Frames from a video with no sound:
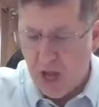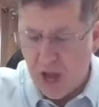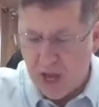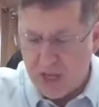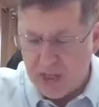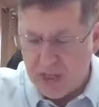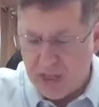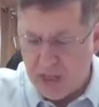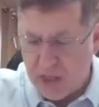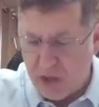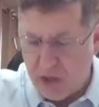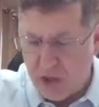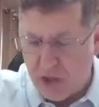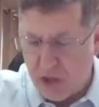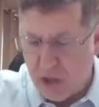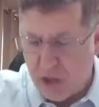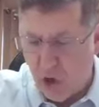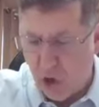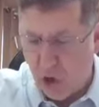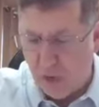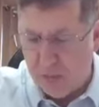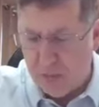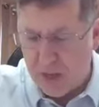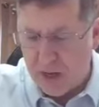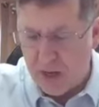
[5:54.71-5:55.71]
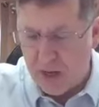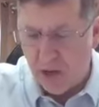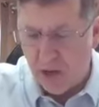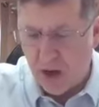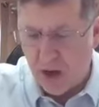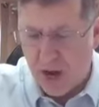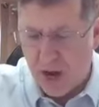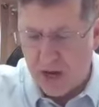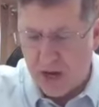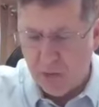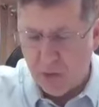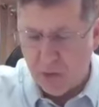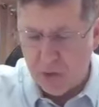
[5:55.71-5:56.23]
hayiti omer,
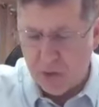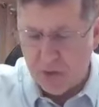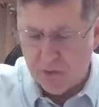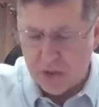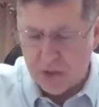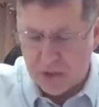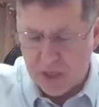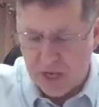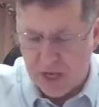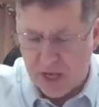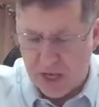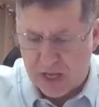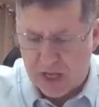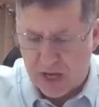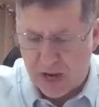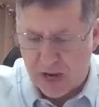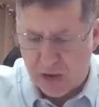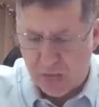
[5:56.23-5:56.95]
I would have said,